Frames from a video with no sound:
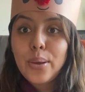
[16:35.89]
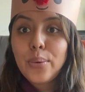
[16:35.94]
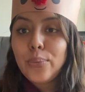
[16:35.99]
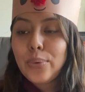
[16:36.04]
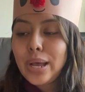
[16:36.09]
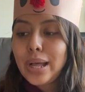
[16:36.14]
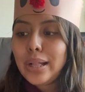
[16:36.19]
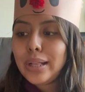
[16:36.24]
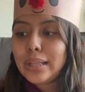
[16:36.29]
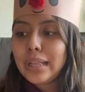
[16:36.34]

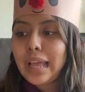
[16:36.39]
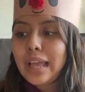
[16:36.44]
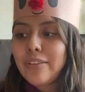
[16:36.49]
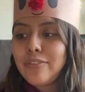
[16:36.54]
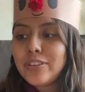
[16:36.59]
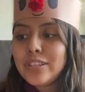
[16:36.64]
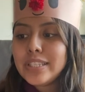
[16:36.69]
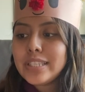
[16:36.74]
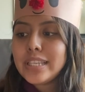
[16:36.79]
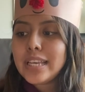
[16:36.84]
Well,
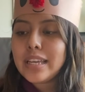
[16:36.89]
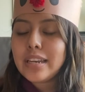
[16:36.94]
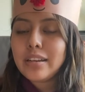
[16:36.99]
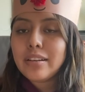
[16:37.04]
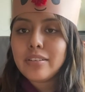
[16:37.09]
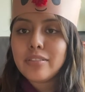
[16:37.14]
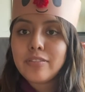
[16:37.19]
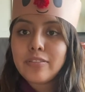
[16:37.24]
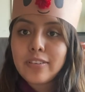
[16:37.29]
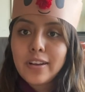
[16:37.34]
if you said
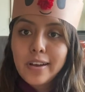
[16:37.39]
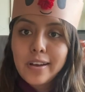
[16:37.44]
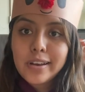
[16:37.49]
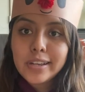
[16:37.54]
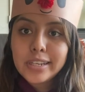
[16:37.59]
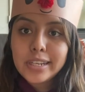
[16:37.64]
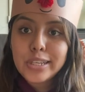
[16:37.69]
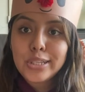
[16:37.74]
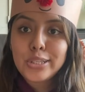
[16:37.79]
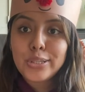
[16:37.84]
a
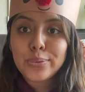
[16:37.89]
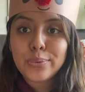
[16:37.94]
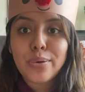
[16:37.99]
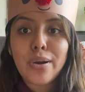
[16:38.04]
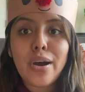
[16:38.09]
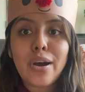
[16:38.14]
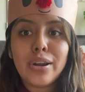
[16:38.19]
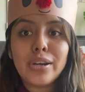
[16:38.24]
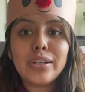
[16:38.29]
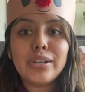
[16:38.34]
fawn, you
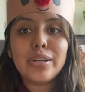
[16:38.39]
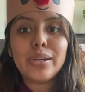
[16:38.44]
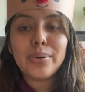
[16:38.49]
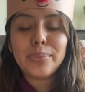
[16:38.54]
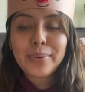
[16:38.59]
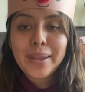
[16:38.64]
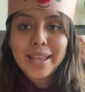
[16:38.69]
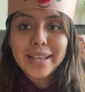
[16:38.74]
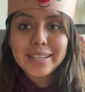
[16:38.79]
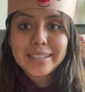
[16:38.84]
are
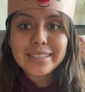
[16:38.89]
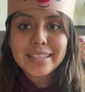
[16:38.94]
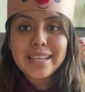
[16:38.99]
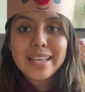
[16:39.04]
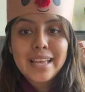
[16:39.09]
correct.